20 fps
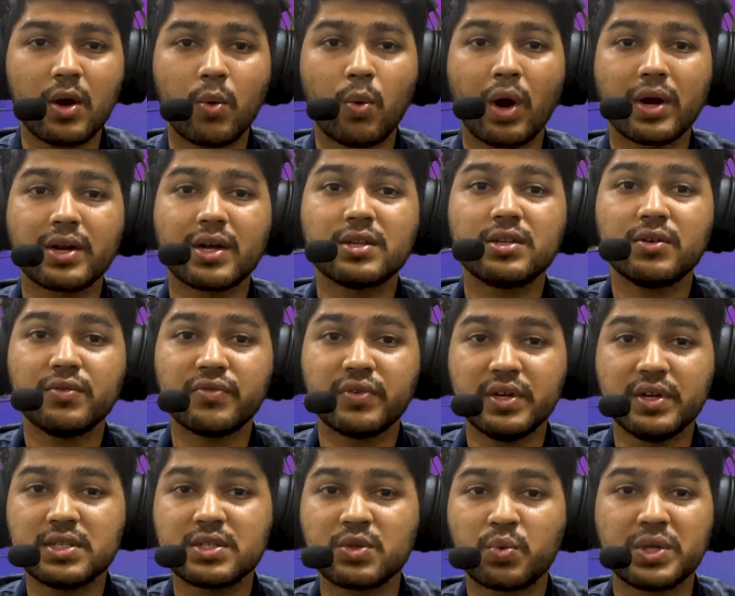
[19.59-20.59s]
what are the
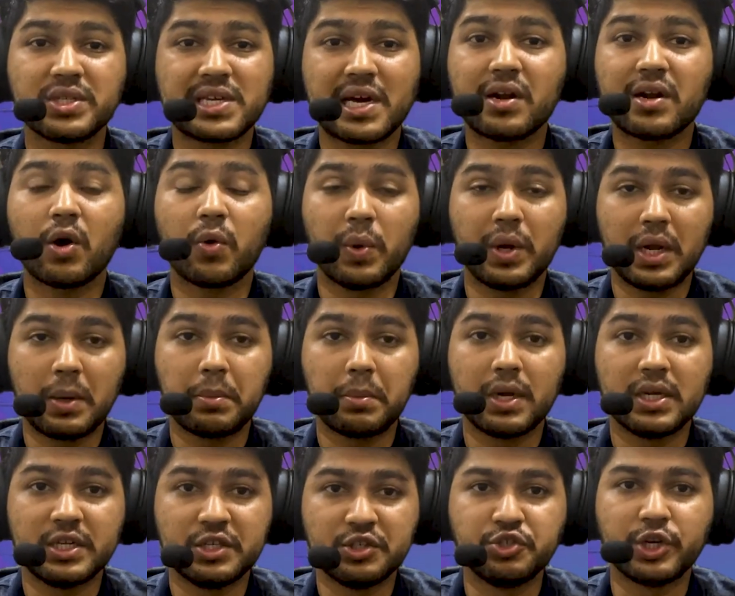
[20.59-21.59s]
fields which are
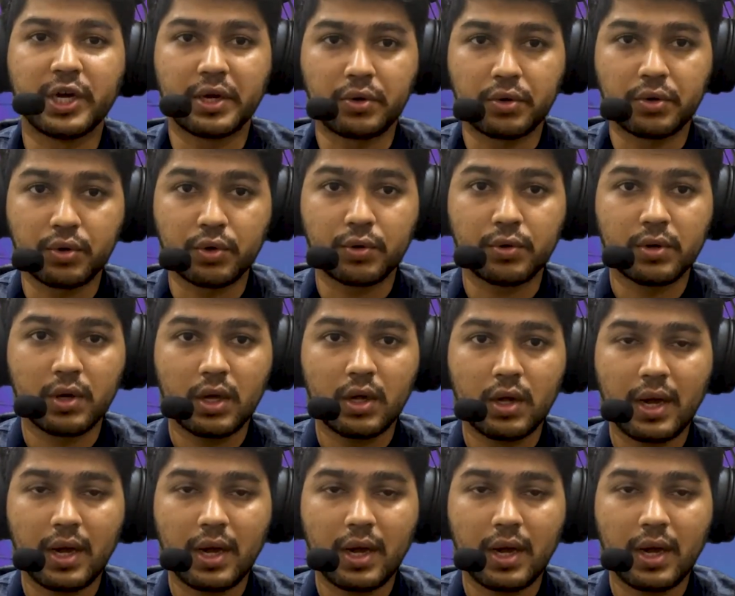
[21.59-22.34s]
available in Django.